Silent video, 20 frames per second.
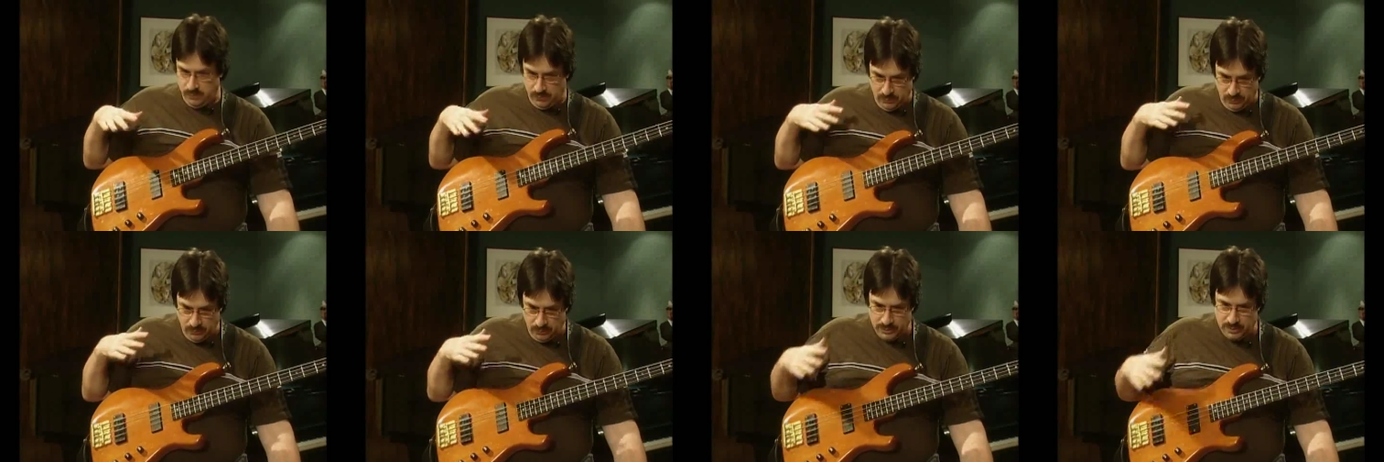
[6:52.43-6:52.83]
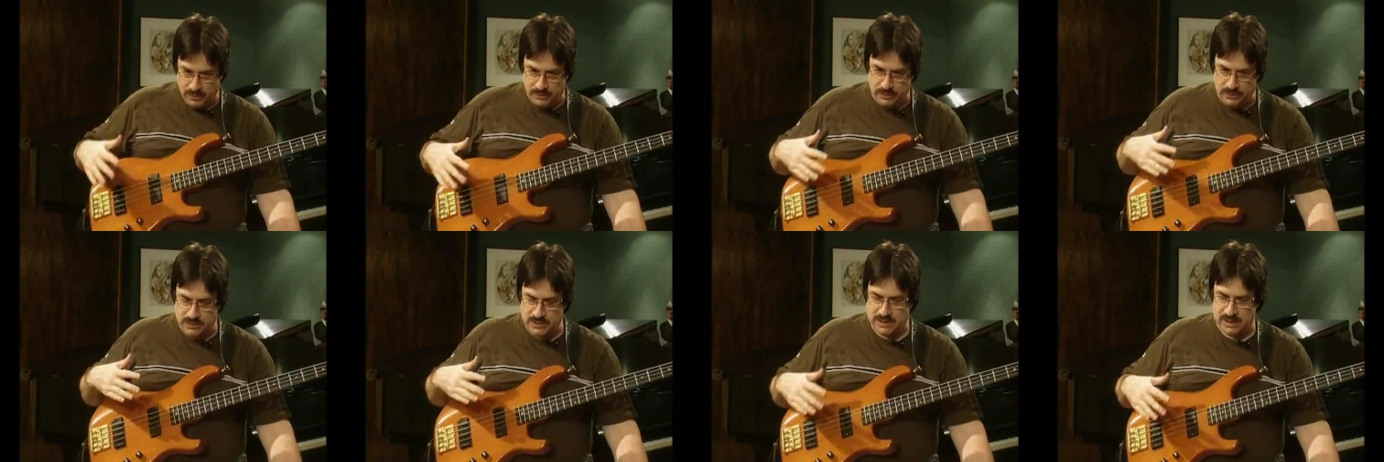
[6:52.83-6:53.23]
would
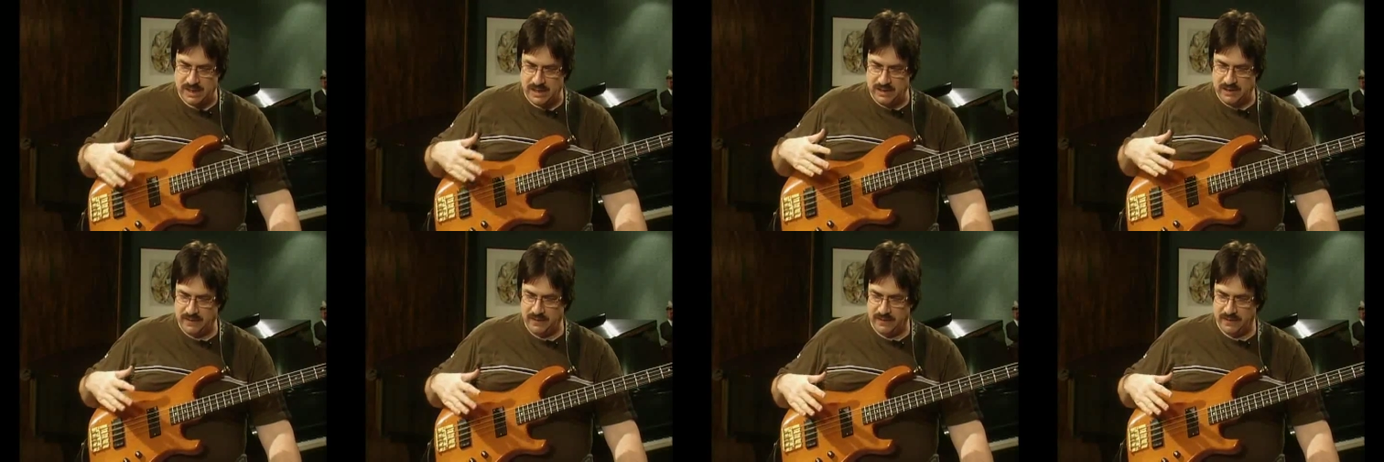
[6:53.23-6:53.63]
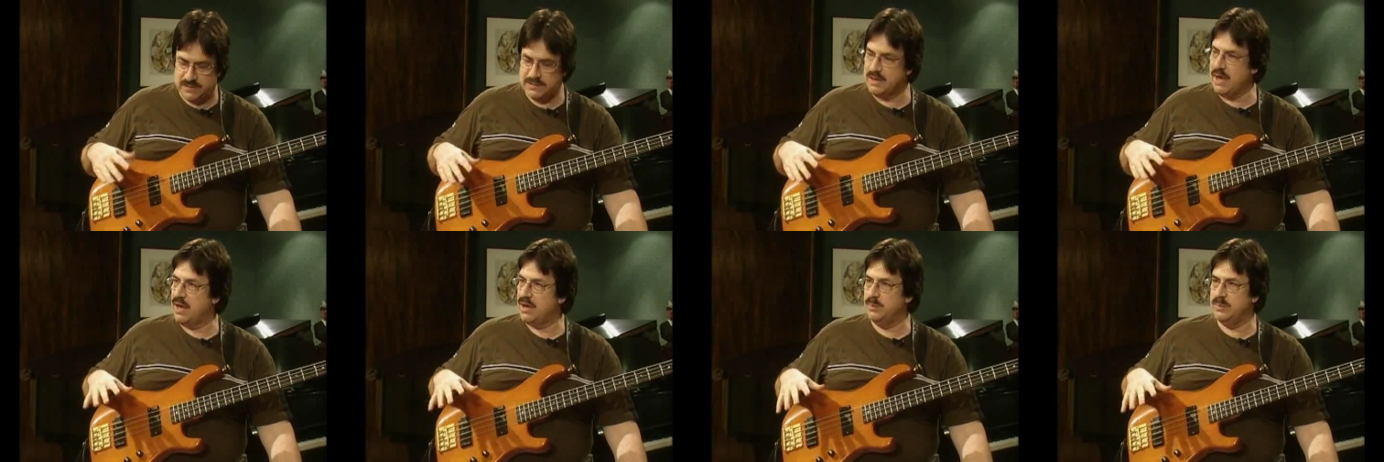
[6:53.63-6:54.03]
undertake has
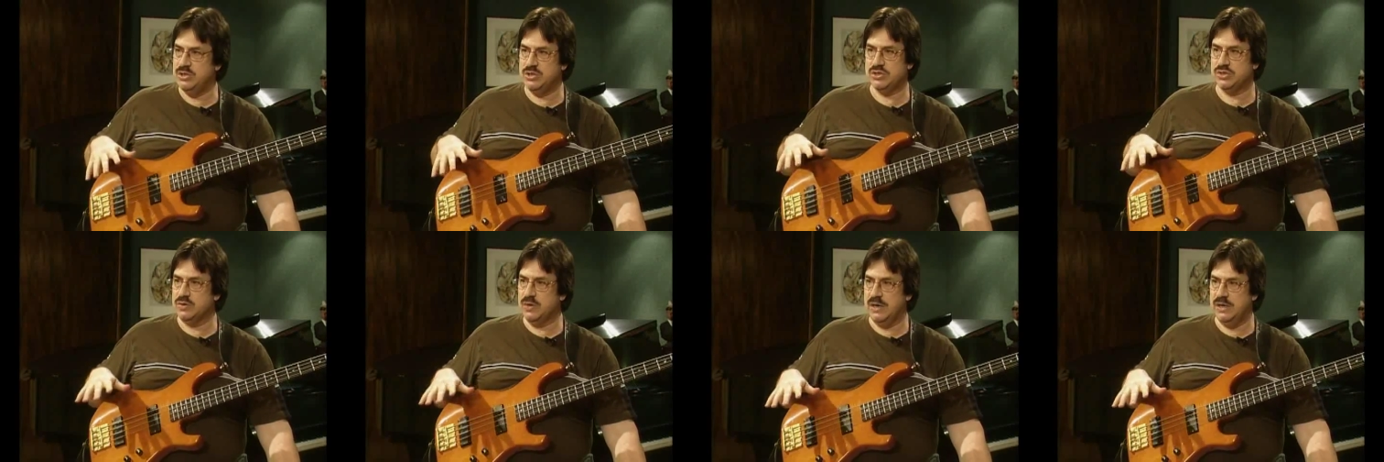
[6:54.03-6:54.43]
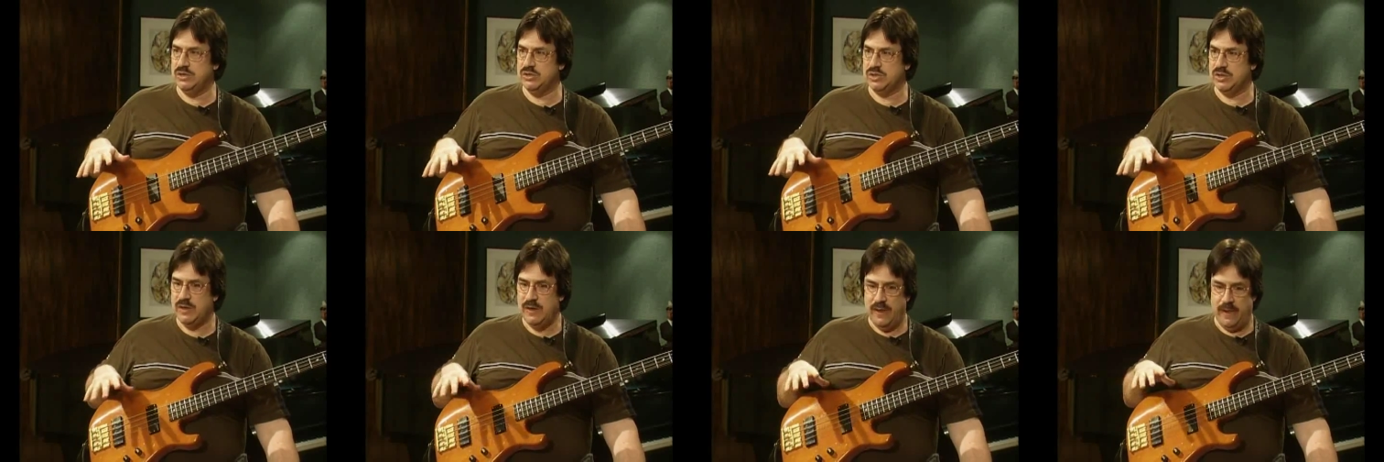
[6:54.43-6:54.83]
got to be strange.